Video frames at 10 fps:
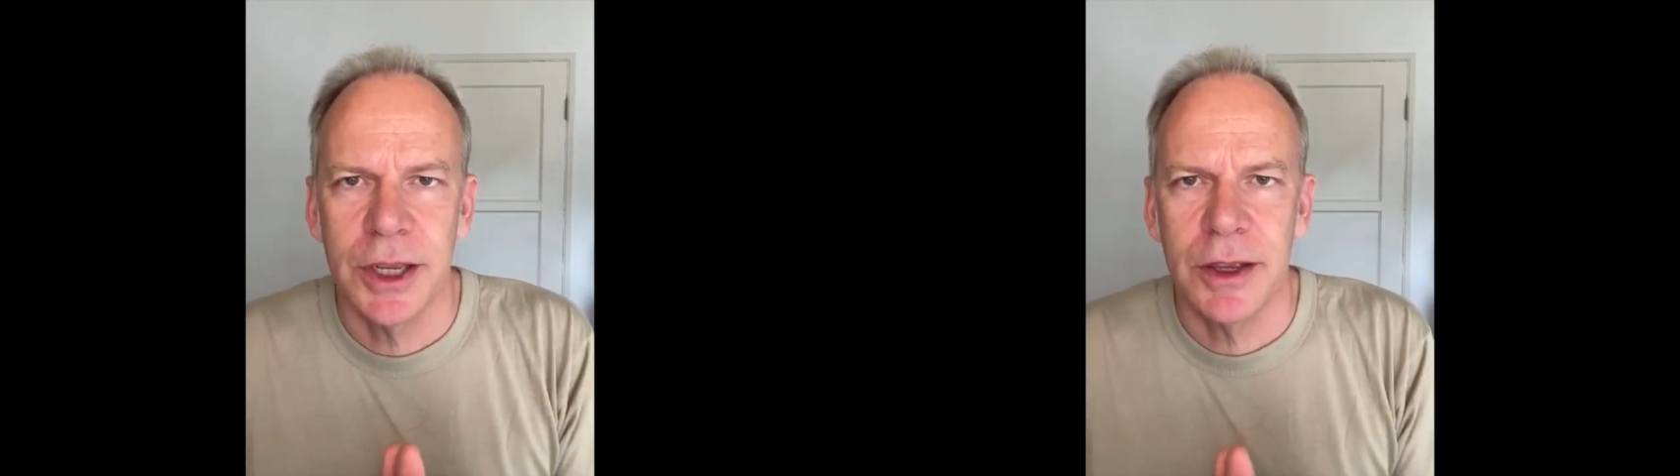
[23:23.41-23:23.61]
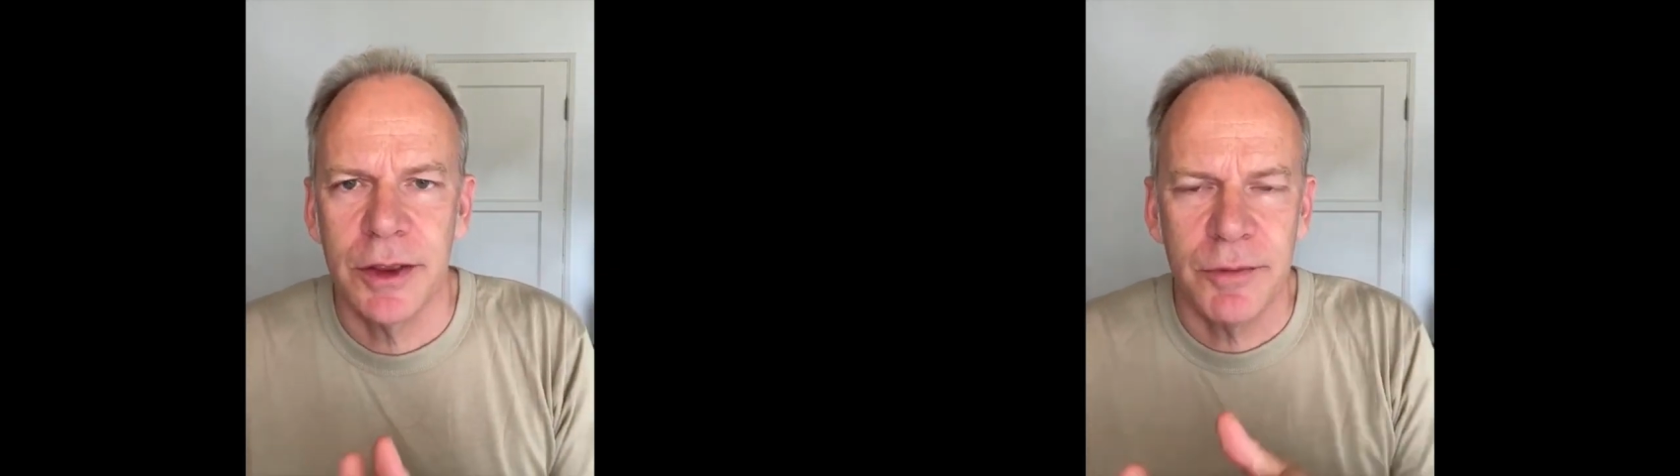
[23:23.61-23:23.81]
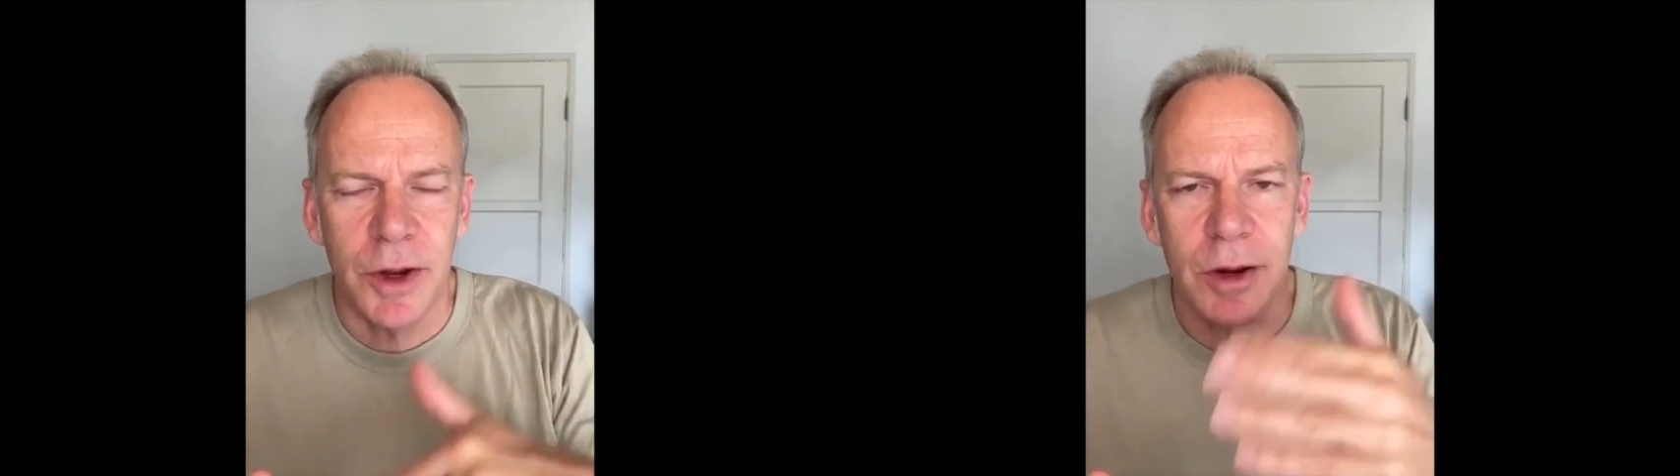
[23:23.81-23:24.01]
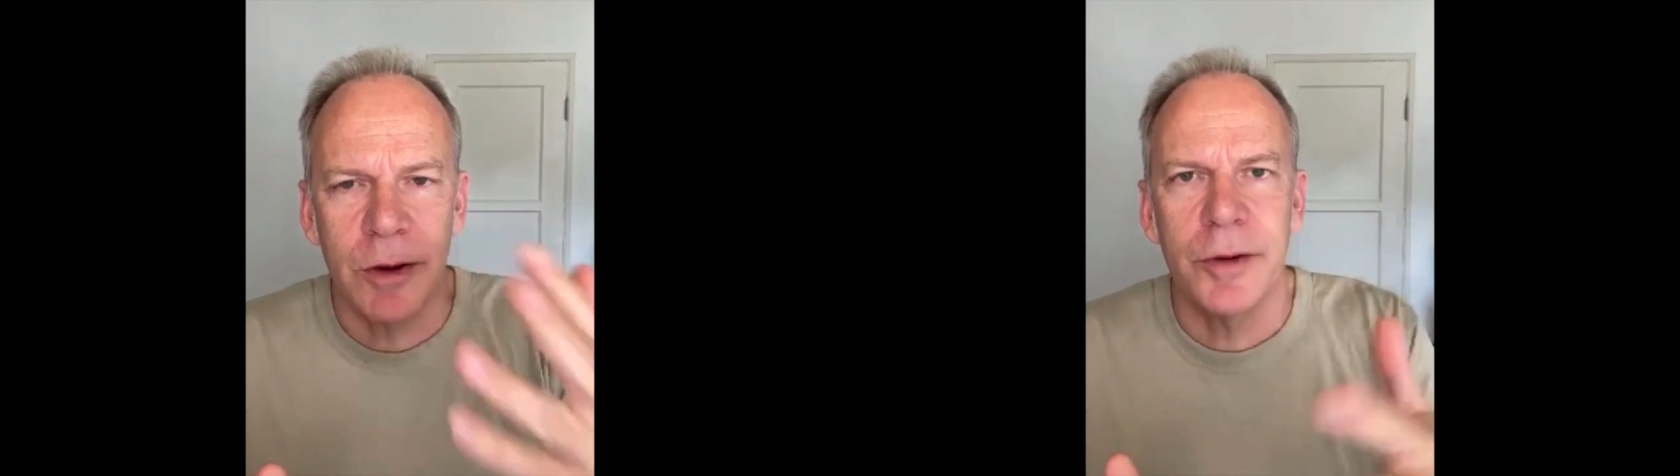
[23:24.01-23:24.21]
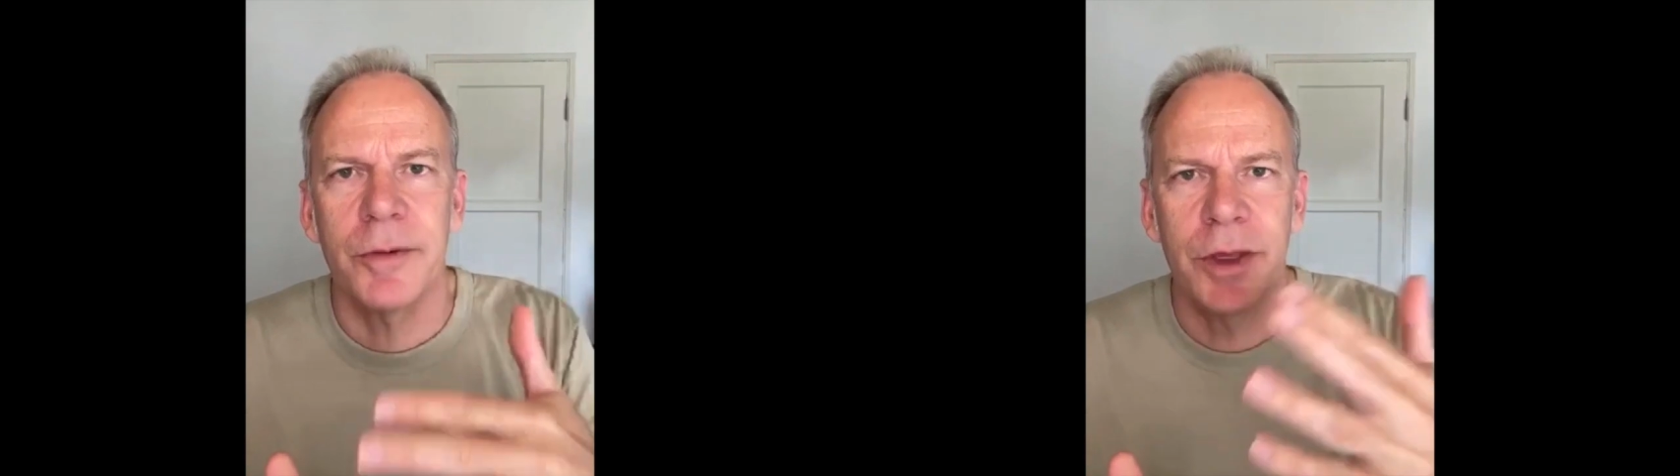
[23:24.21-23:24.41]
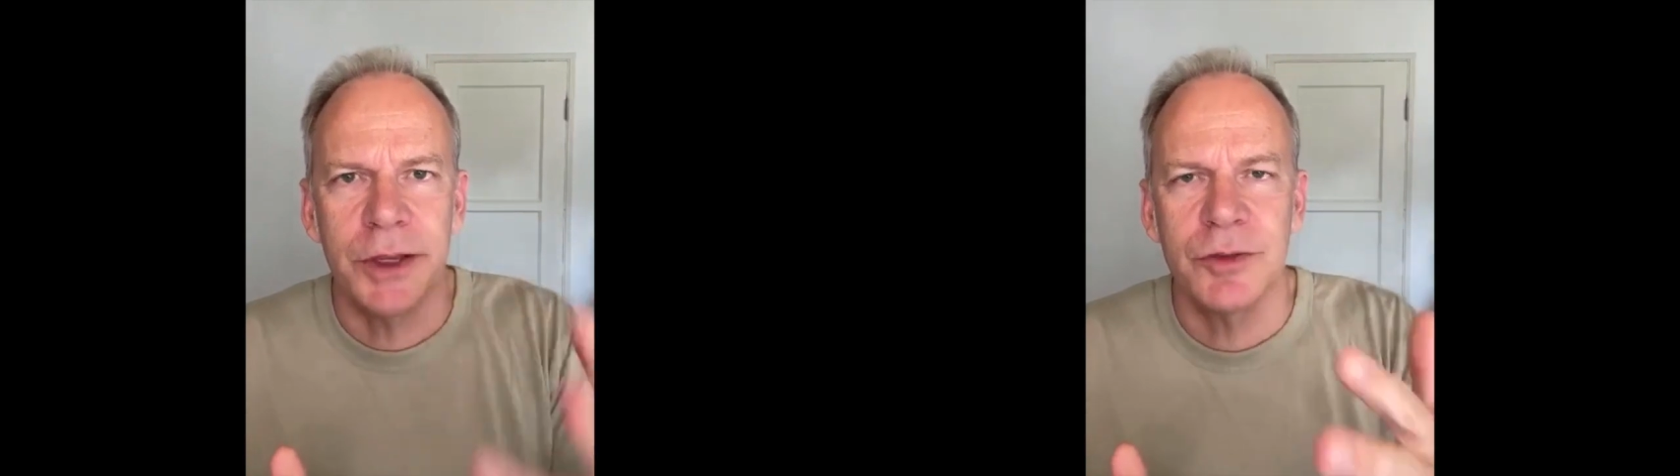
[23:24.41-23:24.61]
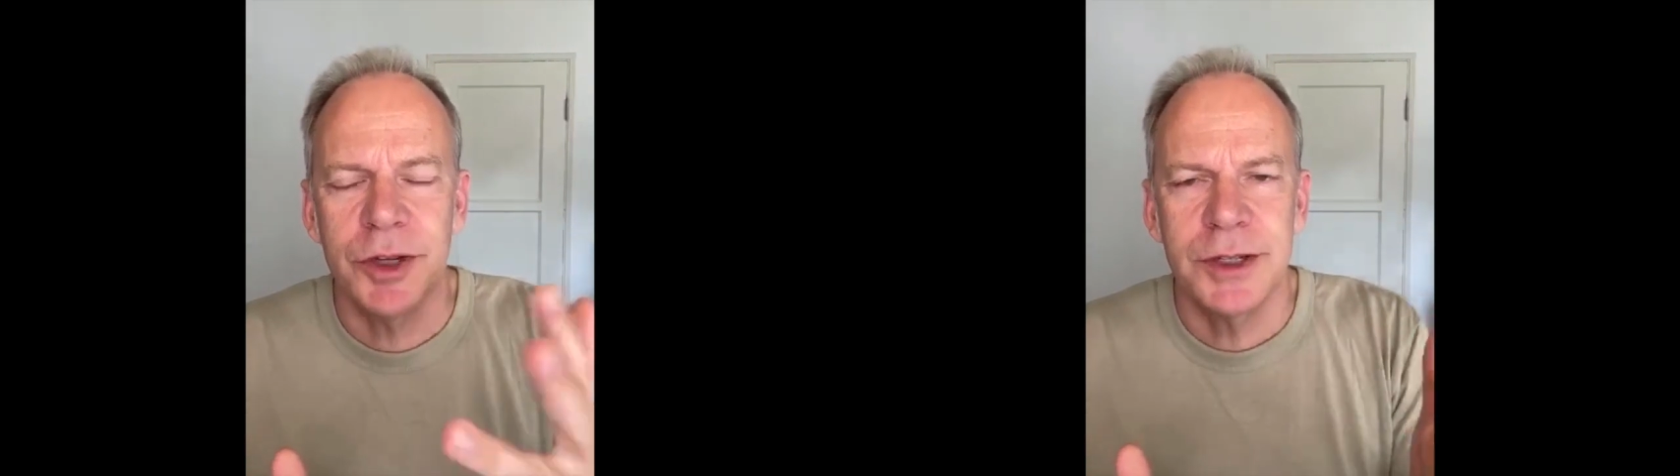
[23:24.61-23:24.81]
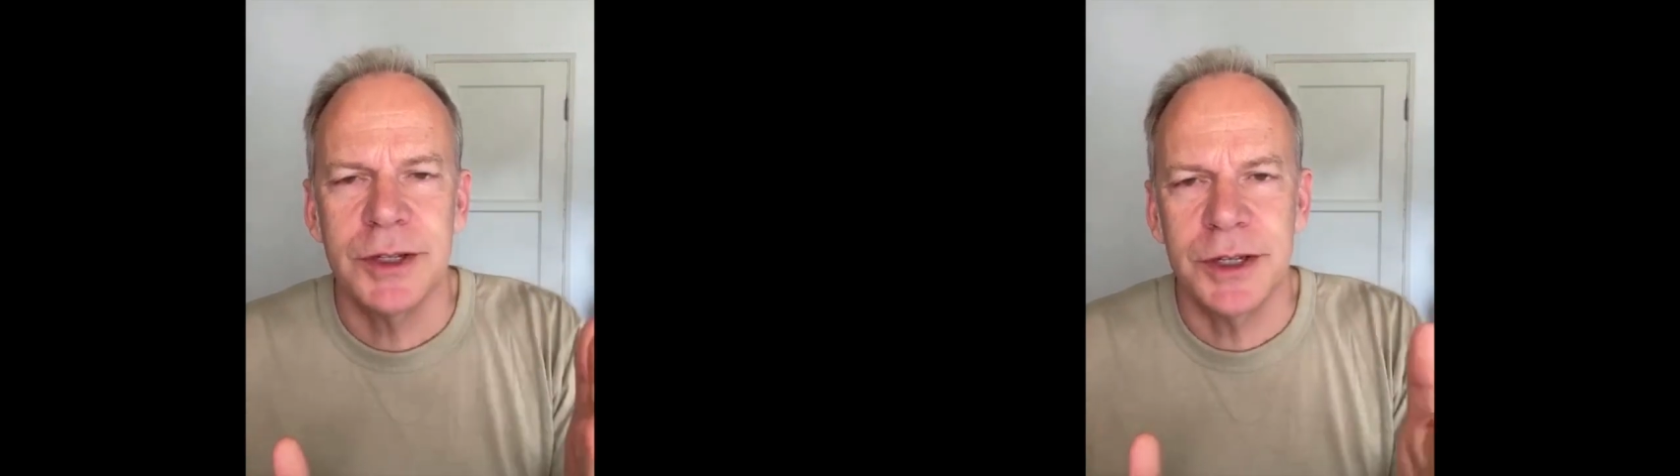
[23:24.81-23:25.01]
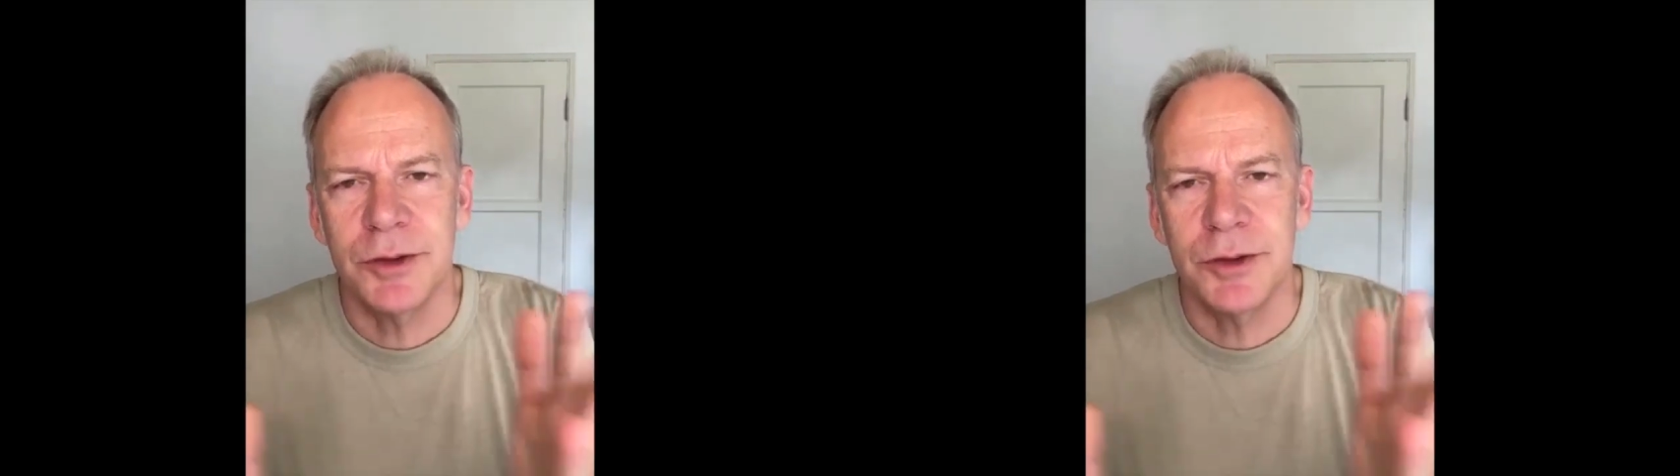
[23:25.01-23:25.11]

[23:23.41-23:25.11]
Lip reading: and they've done a lot of things recently to